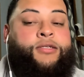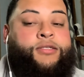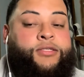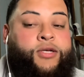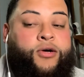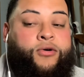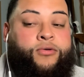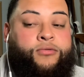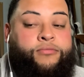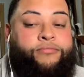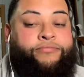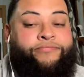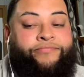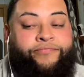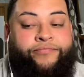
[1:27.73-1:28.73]
So
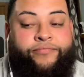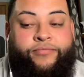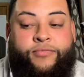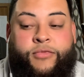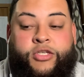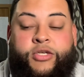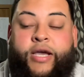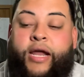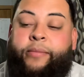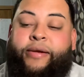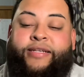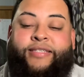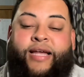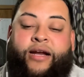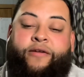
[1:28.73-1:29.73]
you gotta make
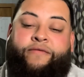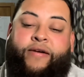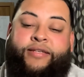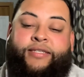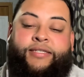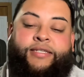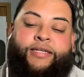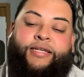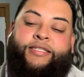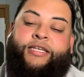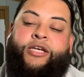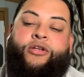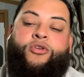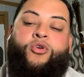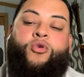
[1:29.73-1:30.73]
sacrifices to
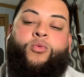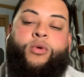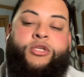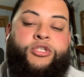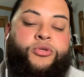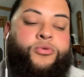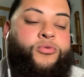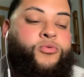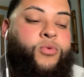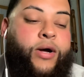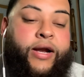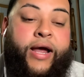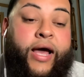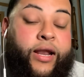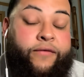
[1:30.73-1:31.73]
continue doing what you
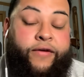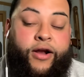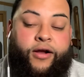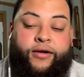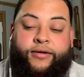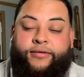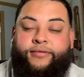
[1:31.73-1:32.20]
want to elevate on.